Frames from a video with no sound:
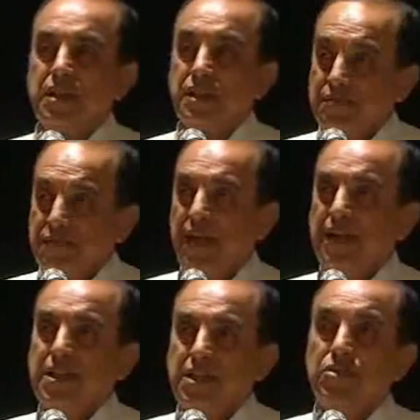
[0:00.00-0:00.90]
In
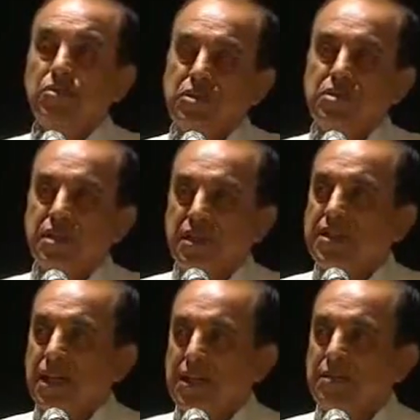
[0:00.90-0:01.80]
fact, he uses an
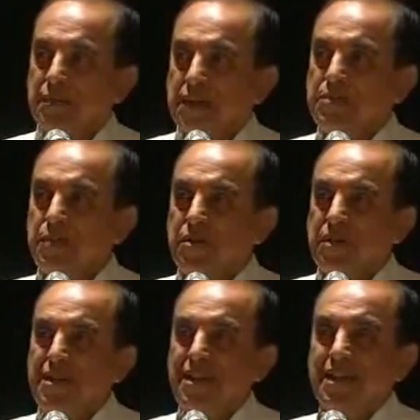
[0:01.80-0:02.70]
Italian
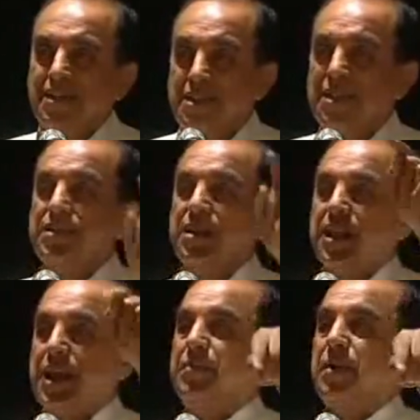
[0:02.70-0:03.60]
passport in the
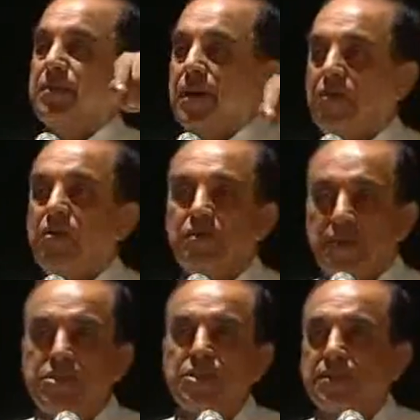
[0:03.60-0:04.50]
name of Raul
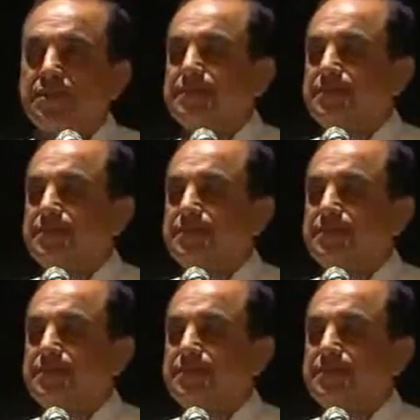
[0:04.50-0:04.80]
Vinci.